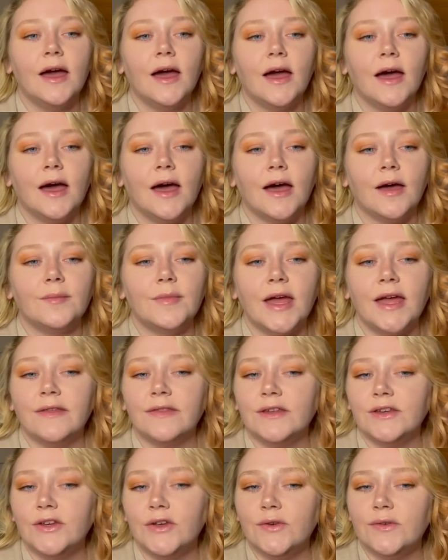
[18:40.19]
and
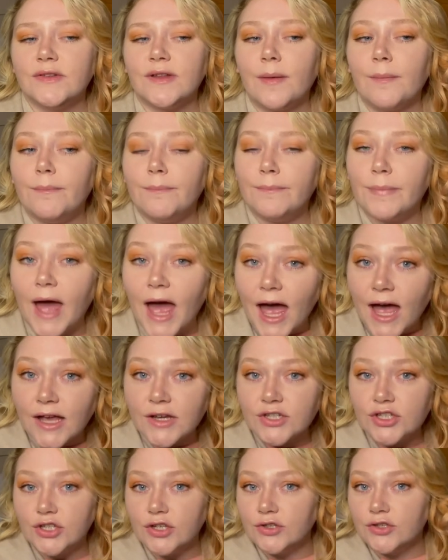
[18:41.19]
the news
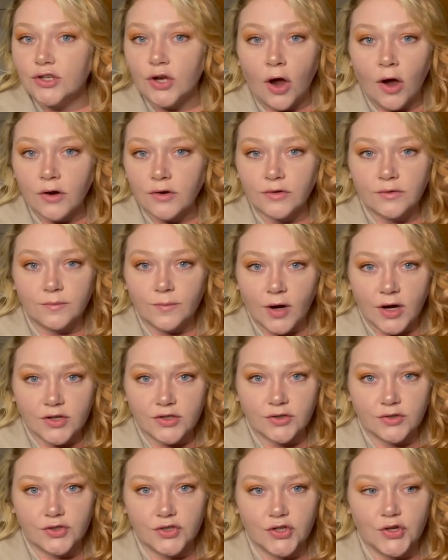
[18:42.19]
bashed Donald
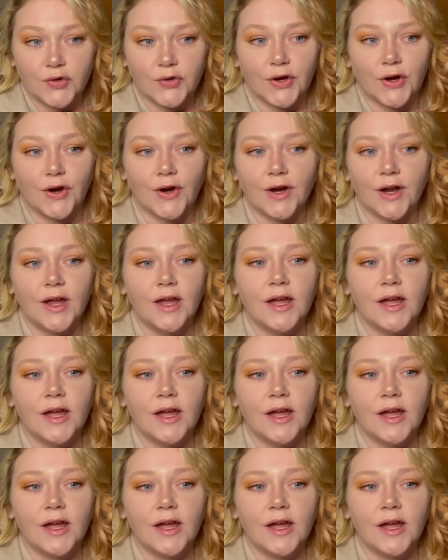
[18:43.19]
Marshall Jr.,